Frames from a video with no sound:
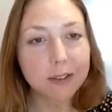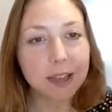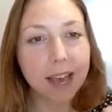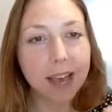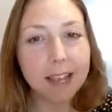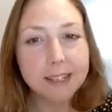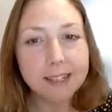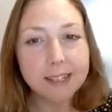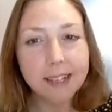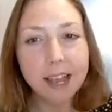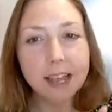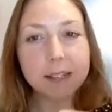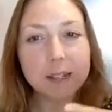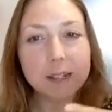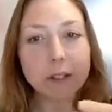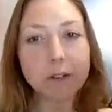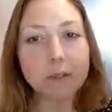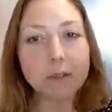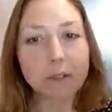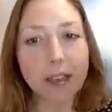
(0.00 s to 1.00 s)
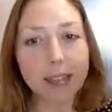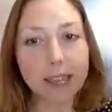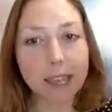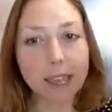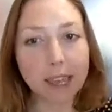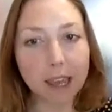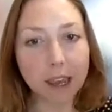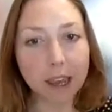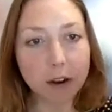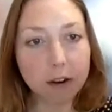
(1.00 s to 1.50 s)
So that's that sort of
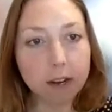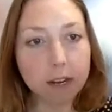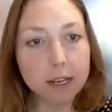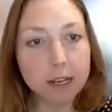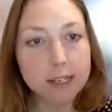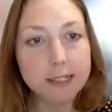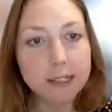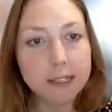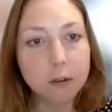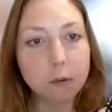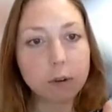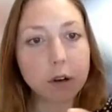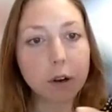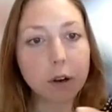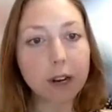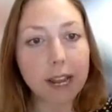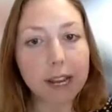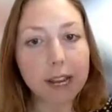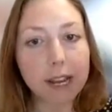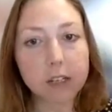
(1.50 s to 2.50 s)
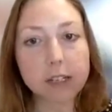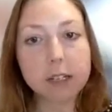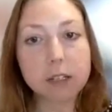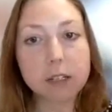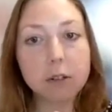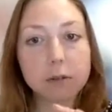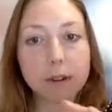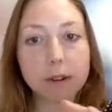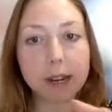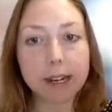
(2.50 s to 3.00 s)
vicarious. So we're not
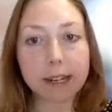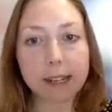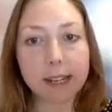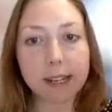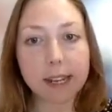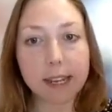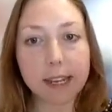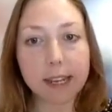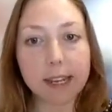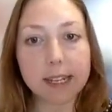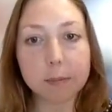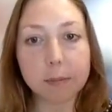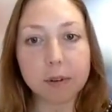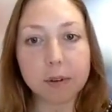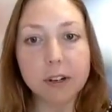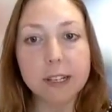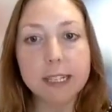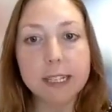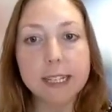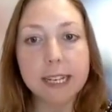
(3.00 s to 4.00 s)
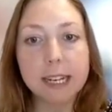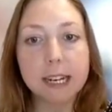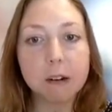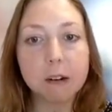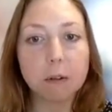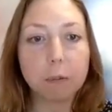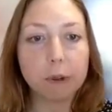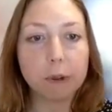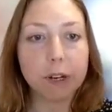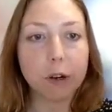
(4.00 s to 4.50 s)
actually directly experiencing
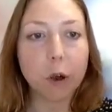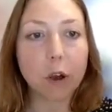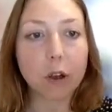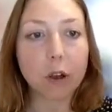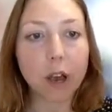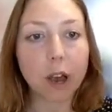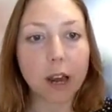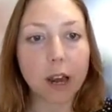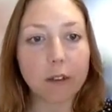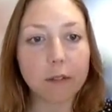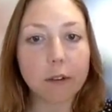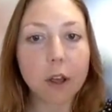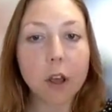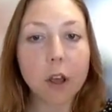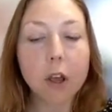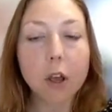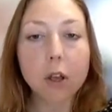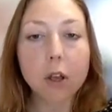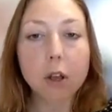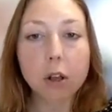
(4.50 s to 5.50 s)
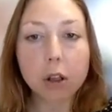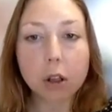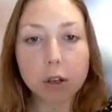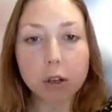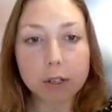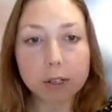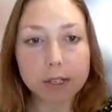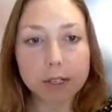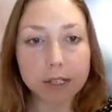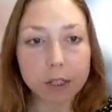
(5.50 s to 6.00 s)
it, and we're not kind of
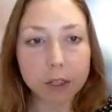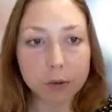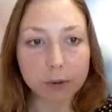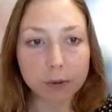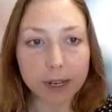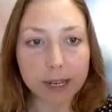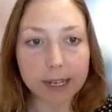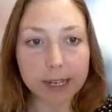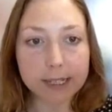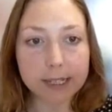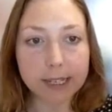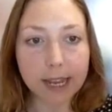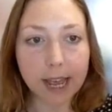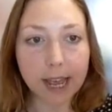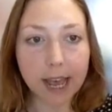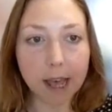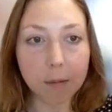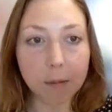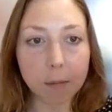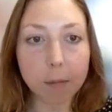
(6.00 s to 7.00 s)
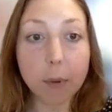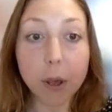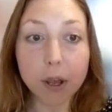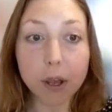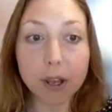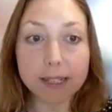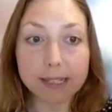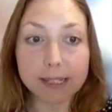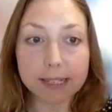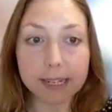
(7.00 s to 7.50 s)
close to it,
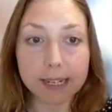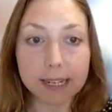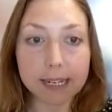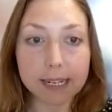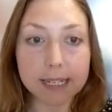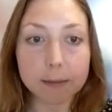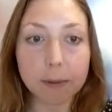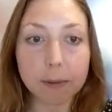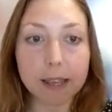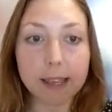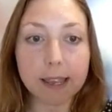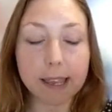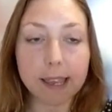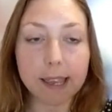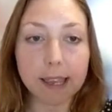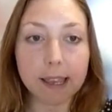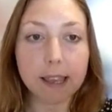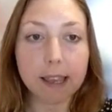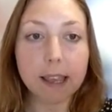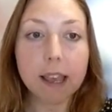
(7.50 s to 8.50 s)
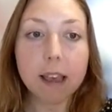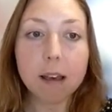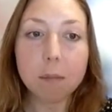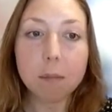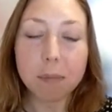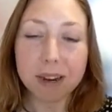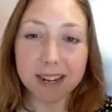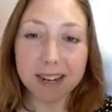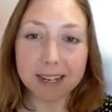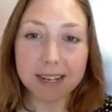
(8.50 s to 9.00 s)
personally speaking,
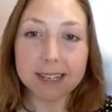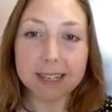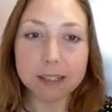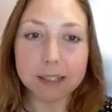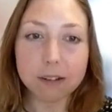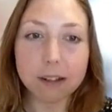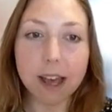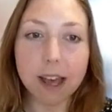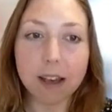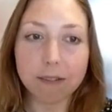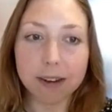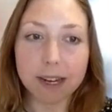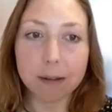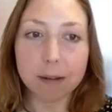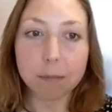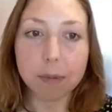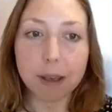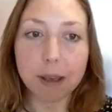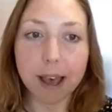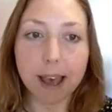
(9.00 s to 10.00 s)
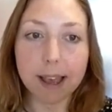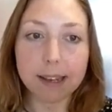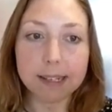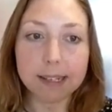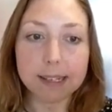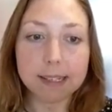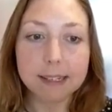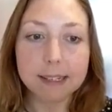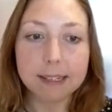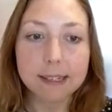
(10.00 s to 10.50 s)
but it can still have an
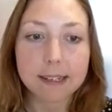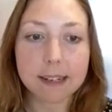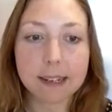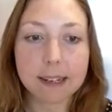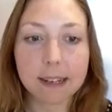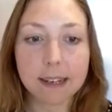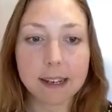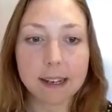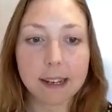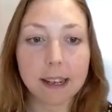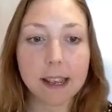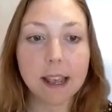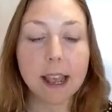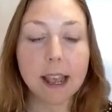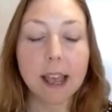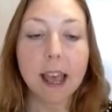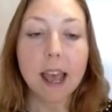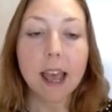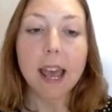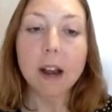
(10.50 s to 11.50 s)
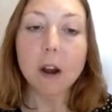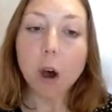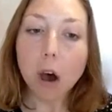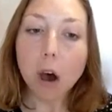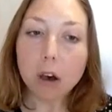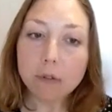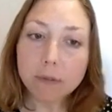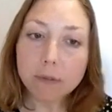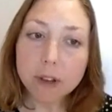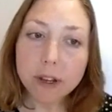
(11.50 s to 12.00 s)
impact. And
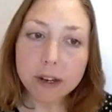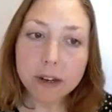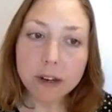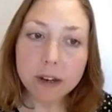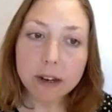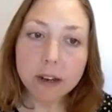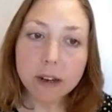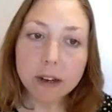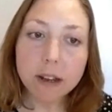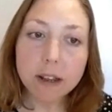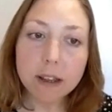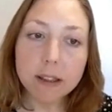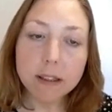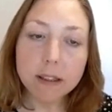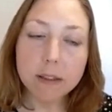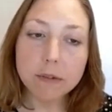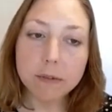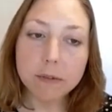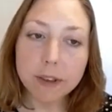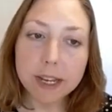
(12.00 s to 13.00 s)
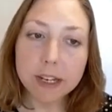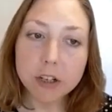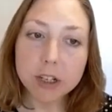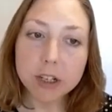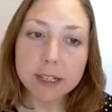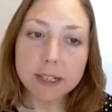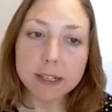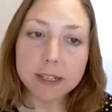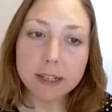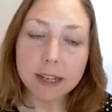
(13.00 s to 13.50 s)
often the
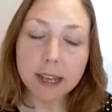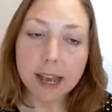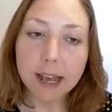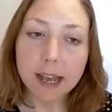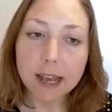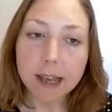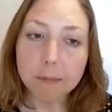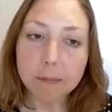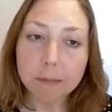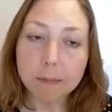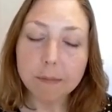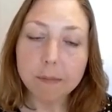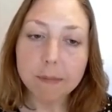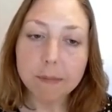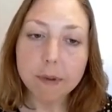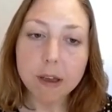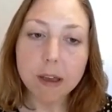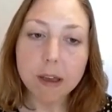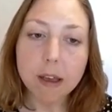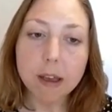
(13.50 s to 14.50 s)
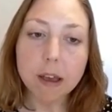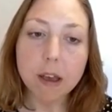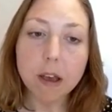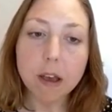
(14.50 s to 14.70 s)
features, the